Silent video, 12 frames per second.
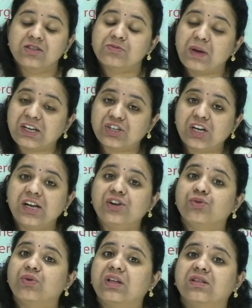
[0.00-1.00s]
especially
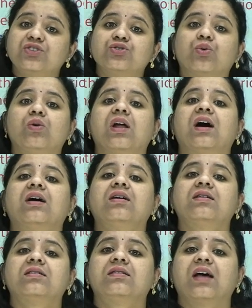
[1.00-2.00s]
during the Chola
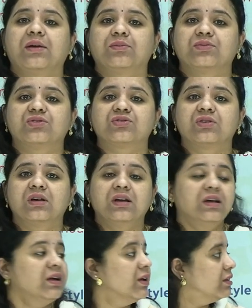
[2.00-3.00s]
times.
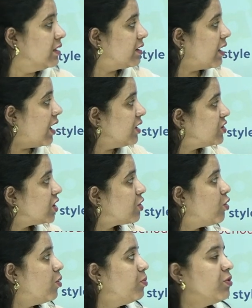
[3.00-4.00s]
The
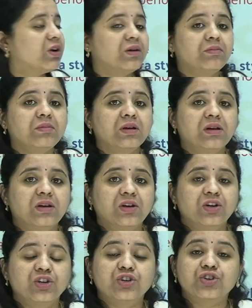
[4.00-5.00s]
Rajagopuram
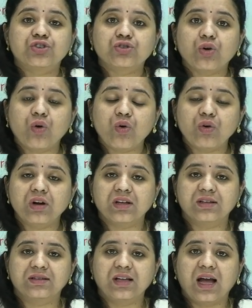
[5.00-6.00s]

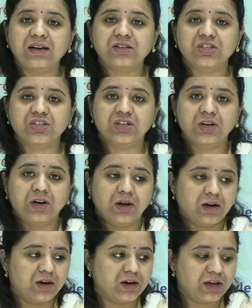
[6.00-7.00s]
showed that
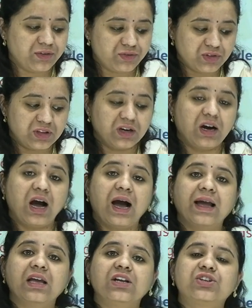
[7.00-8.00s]
if the
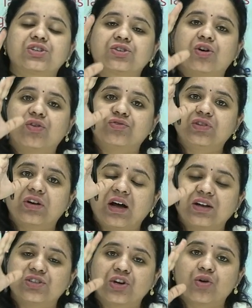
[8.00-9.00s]
height of the
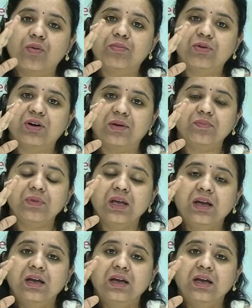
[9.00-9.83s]
Rajagopuram